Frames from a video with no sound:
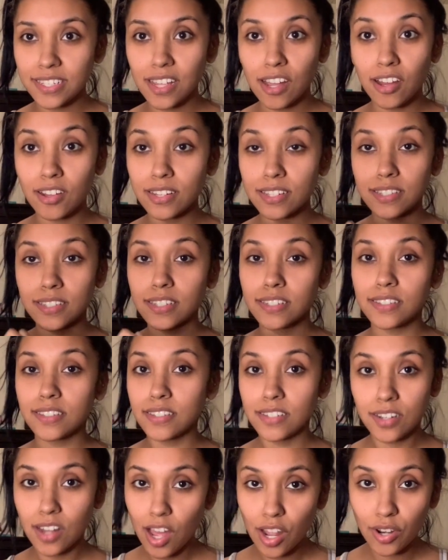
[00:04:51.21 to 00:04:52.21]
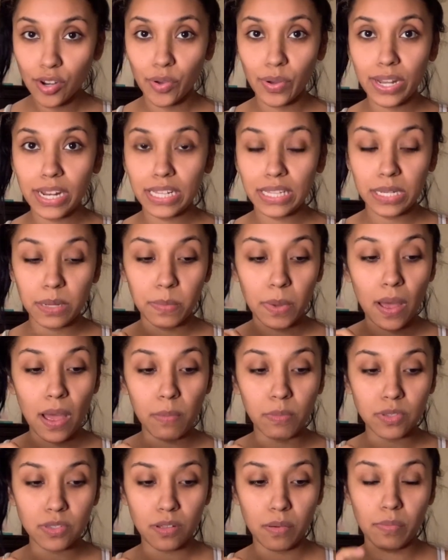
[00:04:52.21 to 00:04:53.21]
I honestly did not know anything about
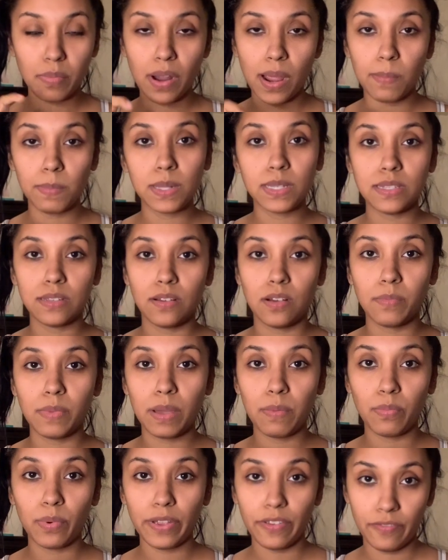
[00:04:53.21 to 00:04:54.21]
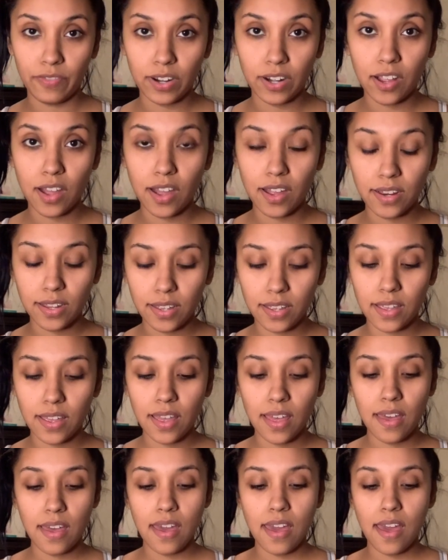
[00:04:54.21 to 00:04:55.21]
Amazon Prime until my boyfriend got it.
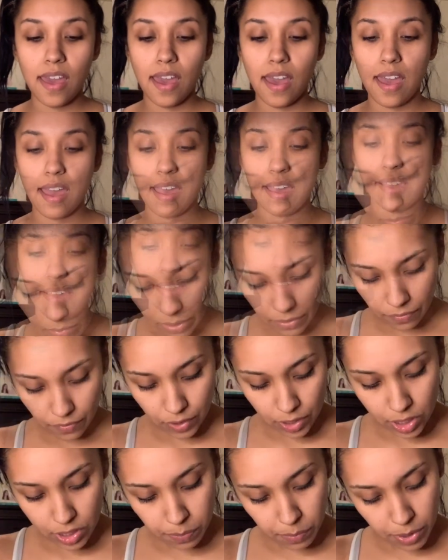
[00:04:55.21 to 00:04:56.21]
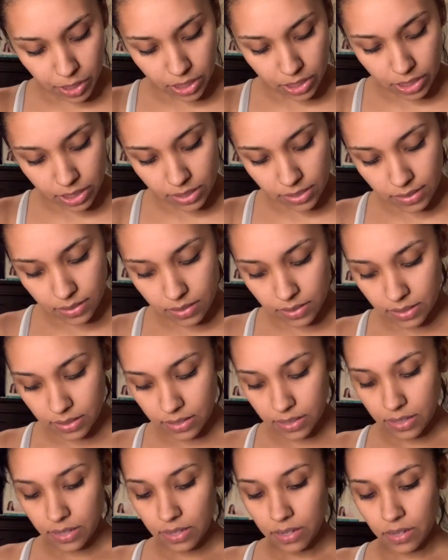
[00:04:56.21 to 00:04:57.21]
And my first purchase
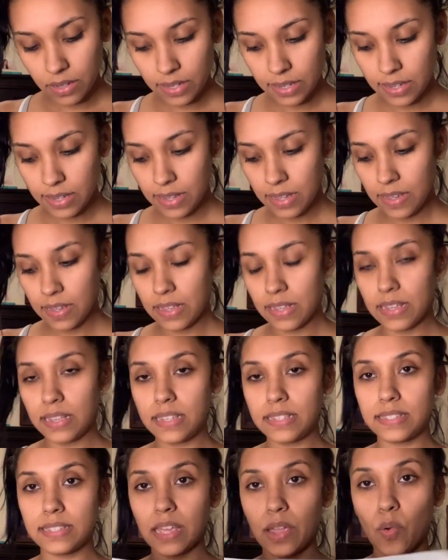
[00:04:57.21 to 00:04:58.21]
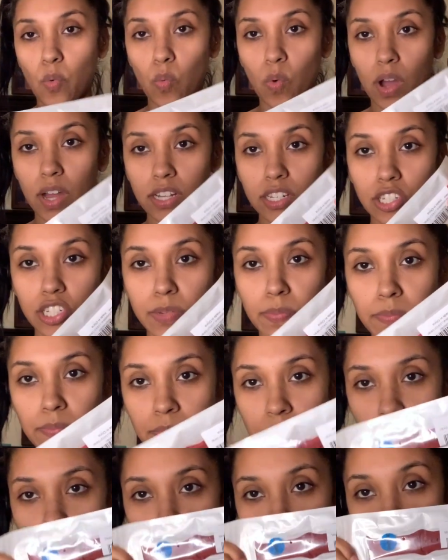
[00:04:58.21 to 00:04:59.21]
is a watch,
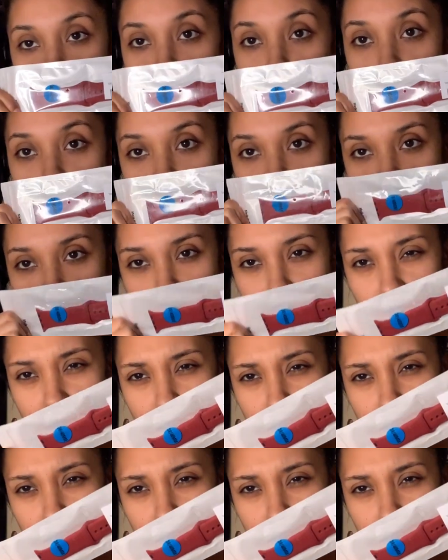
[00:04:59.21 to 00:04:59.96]
a band.